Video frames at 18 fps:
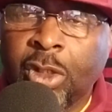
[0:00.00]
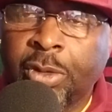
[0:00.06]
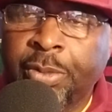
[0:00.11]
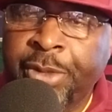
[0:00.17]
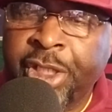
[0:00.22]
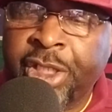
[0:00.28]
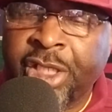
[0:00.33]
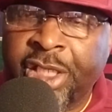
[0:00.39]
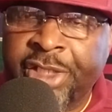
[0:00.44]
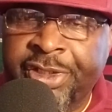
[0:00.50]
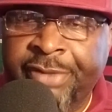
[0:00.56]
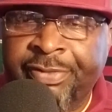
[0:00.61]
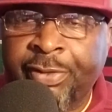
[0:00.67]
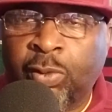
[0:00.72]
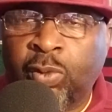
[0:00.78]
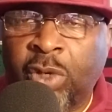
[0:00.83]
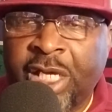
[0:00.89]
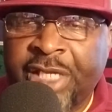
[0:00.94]
Because if
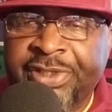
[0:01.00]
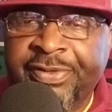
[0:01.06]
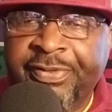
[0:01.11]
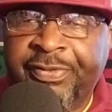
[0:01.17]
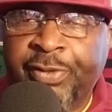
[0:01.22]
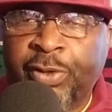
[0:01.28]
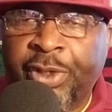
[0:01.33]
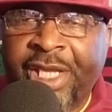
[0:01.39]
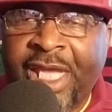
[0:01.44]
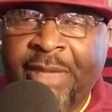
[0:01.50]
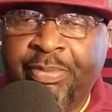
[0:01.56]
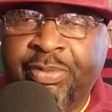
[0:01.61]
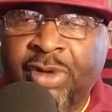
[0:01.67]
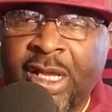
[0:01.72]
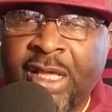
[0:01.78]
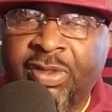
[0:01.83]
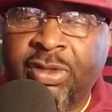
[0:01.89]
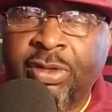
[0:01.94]
it wasn't for that
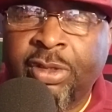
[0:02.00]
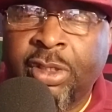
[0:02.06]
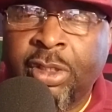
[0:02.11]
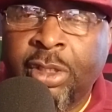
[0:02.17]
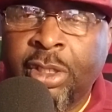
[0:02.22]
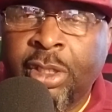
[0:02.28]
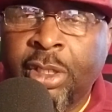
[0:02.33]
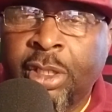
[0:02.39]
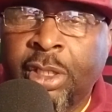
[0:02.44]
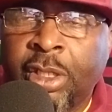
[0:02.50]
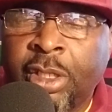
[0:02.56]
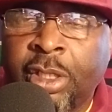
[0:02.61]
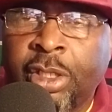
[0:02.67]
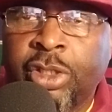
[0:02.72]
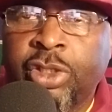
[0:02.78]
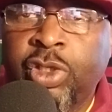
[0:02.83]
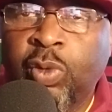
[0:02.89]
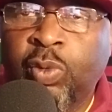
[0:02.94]
brother,
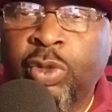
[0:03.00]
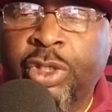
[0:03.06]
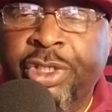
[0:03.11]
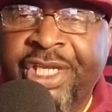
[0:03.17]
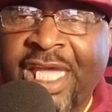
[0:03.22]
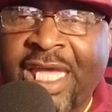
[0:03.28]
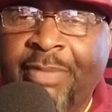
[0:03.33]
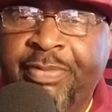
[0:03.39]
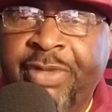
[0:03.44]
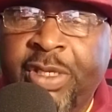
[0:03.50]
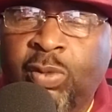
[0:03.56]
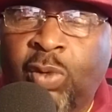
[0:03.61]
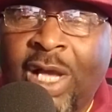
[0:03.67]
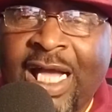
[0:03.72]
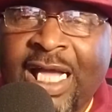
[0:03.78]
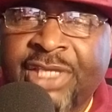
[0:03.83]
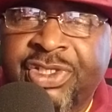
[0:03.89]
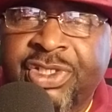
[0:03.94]
you will not be
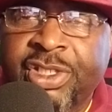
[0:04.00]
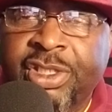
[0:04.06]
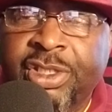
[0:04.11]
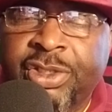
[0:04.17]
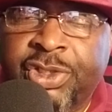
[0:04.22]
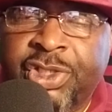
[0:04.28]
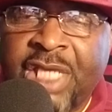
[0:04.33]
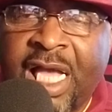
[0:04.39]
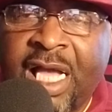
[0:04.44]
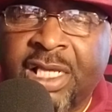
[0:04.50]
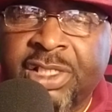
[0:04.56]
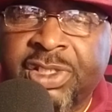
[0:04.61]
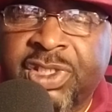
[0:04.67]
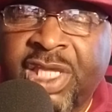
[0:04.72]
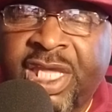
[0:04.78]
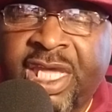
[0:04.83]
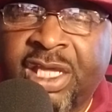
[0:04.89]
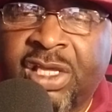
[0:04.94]
watching Shaka
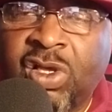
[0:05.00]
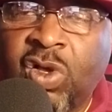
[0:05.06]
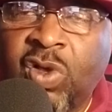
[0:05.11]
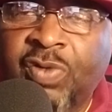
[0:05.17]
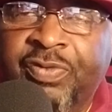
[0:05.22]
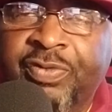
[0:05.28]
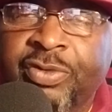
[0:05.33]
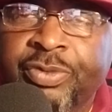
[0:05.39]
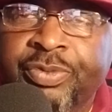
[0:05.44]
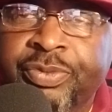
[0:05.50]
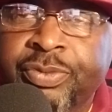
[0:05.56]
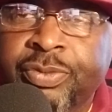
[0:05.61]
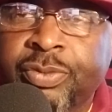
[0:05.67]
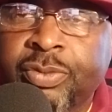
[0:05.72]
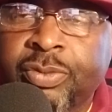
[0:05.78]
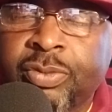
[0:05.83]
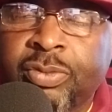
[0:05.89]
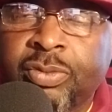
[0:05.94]
Sankofa.
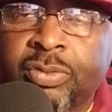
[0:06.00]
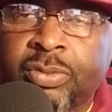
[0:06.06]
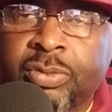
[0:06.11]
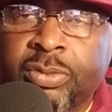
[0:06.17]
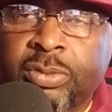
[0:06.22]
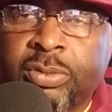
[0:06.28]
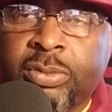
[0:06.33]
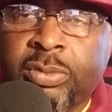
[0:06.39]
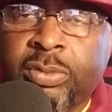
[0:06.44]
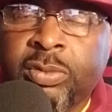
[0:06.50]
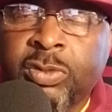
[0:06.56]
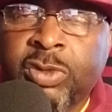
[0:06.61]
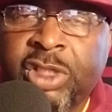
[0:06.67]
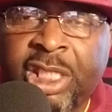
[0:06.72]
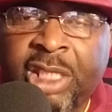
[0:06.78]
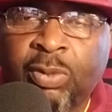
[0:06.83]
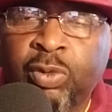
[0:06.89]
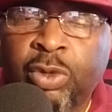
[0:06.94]

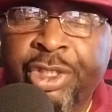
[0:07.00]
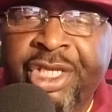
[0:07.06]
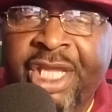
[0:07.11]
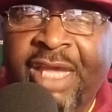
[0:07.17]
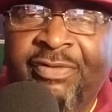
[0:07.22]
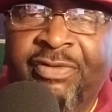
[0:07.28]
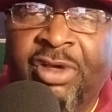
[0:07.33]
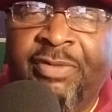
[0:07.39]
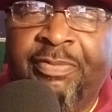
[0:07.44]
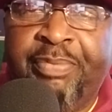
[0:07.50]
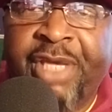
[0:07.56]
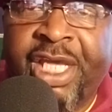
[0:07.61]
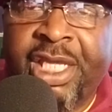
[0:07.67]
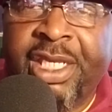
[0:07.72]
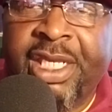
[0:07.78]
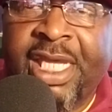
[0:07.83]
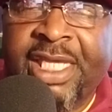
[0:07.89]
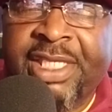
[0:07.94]
It would never have
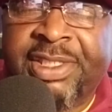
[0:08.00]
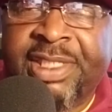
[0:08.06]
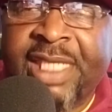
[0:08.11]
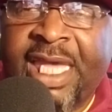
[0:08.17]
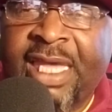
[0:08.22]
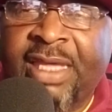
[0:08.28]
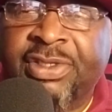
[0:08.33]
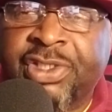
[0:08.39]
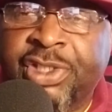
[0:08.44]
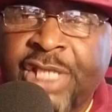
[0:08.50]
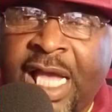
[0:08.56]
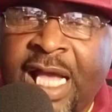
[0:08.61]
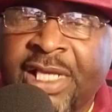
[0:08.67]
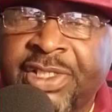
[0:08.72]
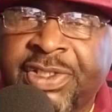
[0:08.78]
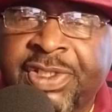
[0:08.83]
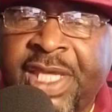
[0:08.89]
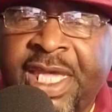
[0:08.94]
been a
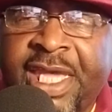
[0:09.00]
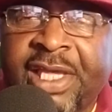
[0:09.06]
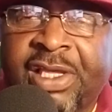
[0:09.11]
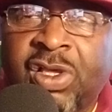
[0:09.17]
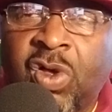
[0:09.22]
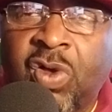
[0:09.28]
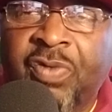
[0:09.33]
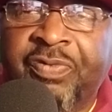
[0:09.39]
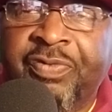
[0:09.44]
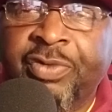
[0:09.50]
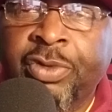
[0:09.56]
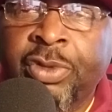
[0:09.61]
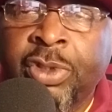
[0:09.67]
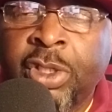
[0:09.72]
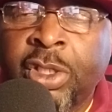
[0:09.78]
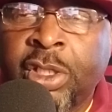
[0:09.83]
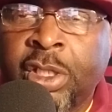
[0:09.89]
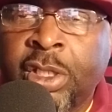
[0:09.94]
Shaka
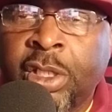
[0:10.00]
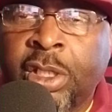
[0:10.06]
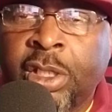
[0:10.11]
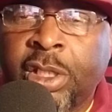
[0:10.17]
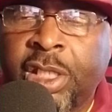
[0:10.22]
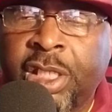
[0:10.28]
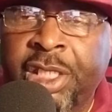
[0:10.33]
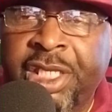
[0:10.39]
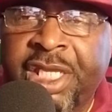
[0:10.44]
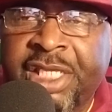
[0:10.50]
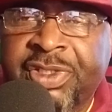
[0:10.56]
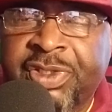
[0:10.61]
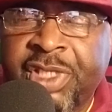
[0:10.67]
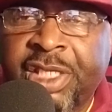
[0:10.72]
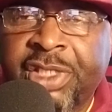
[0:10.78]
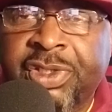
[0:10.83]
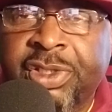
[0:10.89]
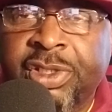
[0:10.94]
Sankofa in
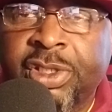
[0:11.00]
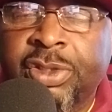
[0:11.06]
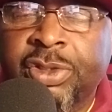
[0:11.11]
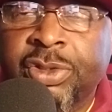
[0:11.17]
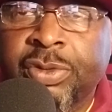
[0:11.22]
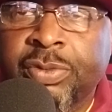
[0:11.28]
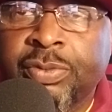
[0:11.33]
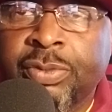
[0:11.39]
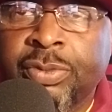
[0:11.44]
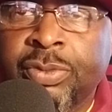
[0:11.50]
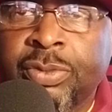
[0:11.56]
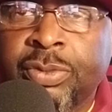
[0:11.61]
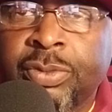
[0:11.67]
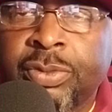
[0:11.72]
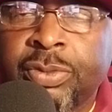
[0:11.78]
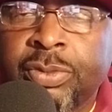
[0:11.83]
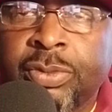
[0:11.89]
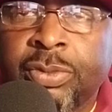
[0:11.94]
existence.
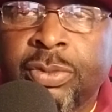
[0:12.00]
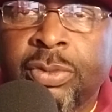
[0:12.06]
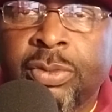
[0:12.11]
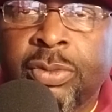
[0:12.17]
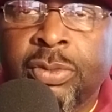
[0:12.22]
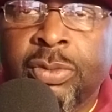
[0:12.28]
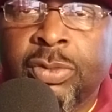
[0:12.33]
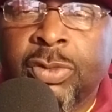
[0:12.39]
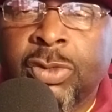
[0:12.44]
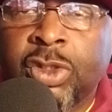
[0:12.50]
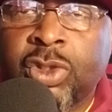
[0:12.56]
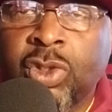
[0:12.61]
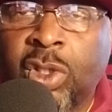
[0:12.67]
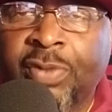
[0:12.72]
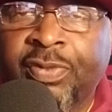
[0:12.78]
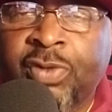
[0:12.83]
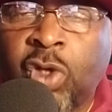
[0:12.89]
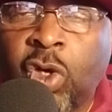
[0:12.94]

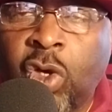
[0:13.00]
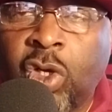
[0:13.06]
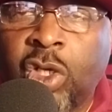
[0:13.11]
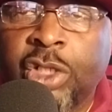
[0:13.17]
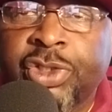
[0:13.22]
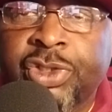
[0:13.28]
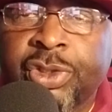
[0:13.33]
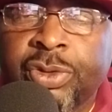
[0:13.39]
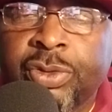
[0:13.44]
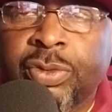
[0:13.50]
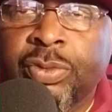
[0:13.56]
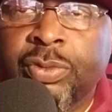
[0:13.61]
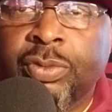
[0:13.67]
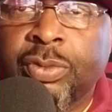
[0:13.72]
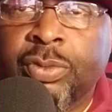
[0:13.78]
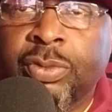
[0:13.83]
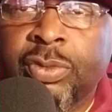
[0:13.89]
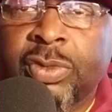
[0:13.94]
So, of course,
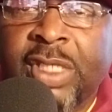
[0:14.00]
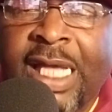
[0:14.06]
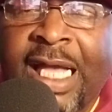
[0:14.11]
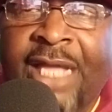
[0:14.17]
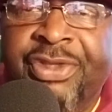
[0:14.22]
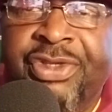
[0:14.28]
I